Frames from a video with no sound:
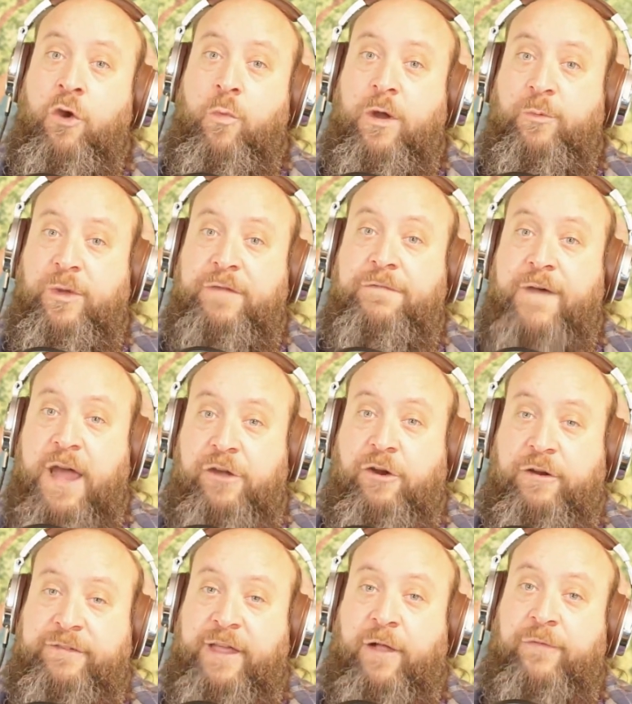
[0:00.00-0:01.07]
when we find
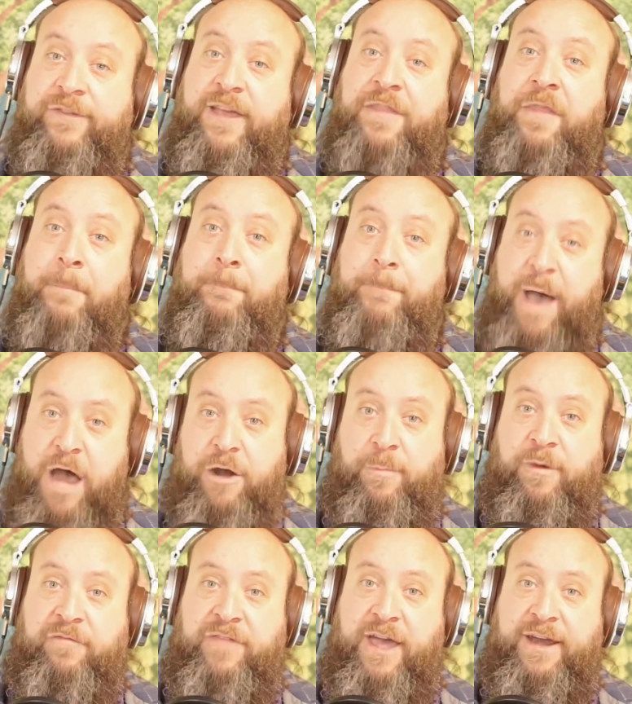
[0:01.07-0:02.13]
ourselves at the bottom
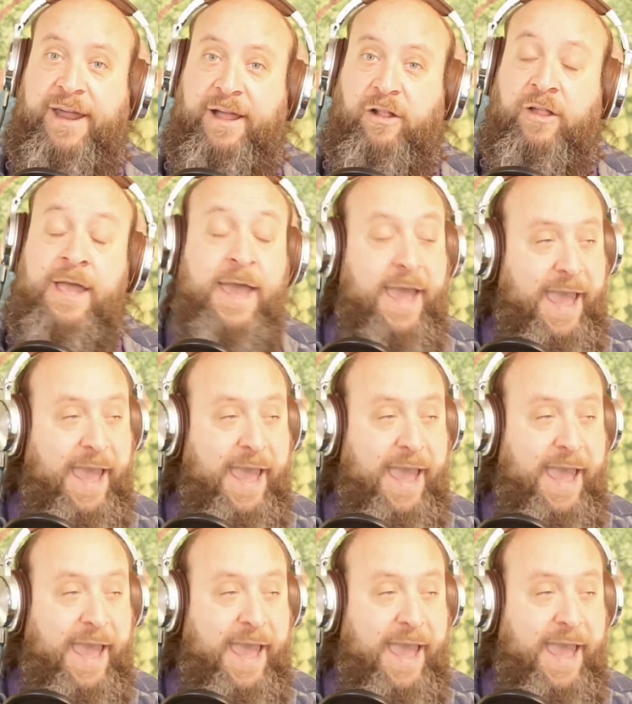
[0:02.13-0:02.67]
of that hill.